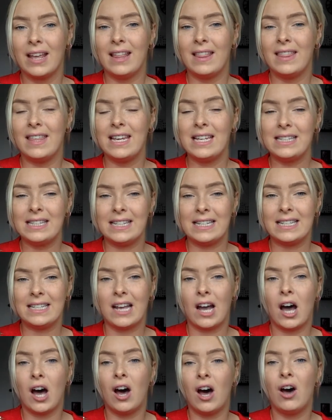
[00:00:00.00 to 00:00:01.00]
This is
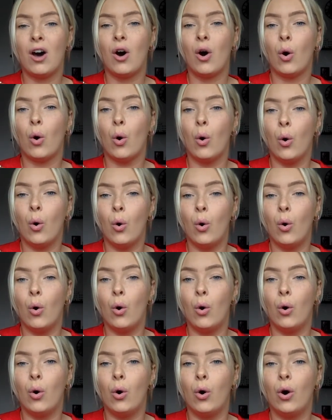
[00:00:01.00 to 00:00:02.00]
our
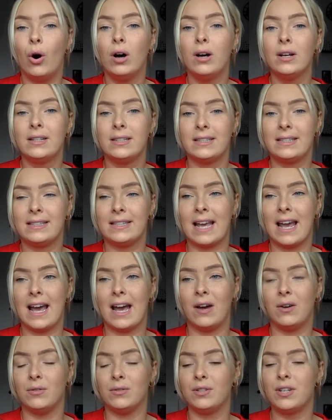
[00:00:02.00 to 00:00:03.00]
or
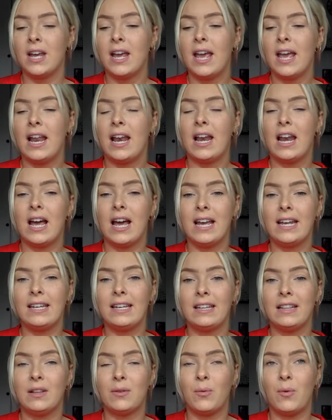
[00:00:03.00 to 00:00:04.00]
sound, like
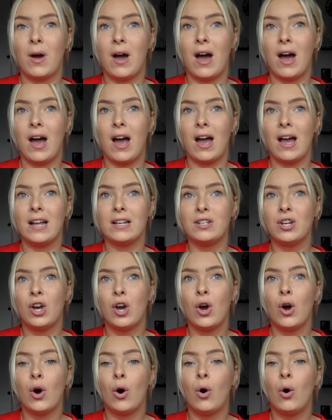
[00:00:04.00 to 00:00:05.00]
in the word
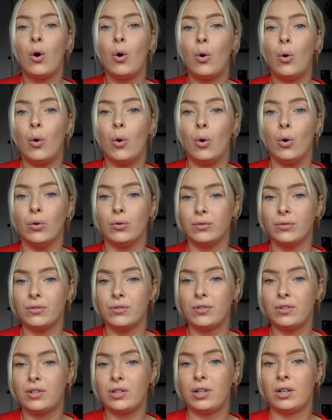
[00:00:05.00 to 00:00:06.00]

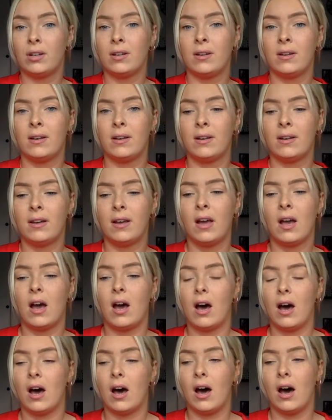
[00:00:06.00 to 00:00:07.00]
haunt.
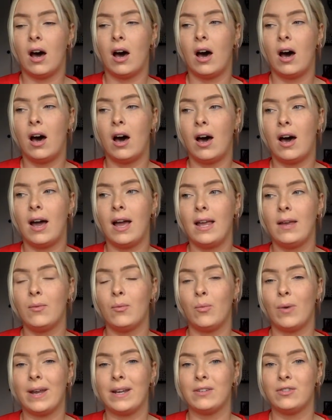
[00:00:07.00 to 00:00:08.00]
I
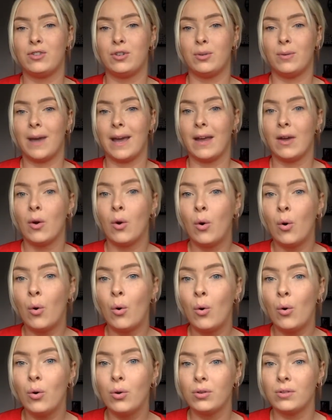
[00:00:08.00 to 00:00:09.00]
went to a
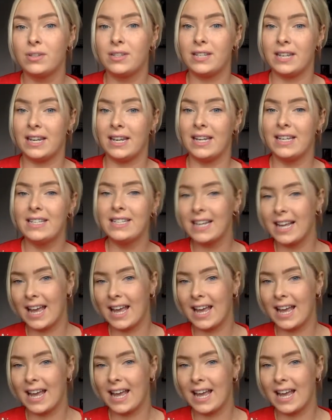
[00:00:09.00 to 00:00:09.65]
haunted